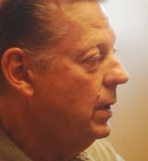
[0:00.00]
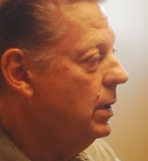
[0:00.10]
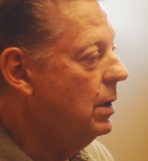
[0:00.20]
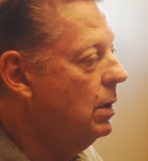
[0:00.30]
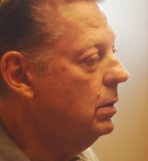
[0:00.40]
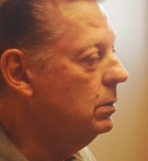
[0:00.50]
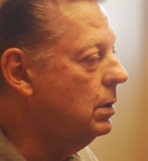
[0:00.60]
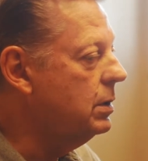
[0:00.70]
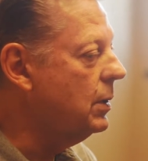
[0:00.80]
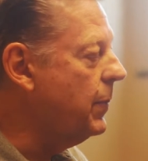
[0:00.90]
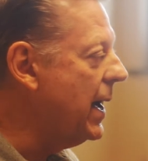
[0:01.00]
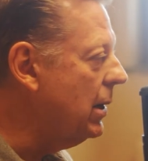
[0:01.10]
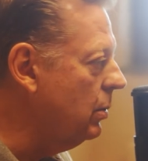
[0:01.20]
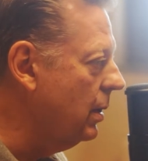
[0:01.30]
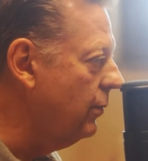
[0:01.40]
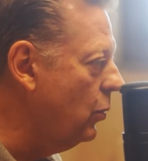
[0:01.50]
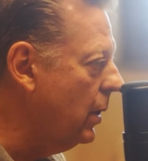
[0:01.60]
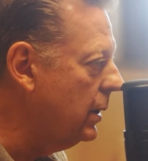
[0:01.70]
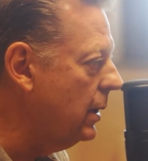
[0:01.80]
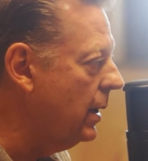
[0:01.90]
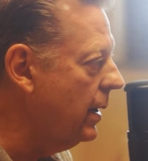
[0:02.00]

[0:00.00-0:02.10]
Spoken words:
Look at the power of what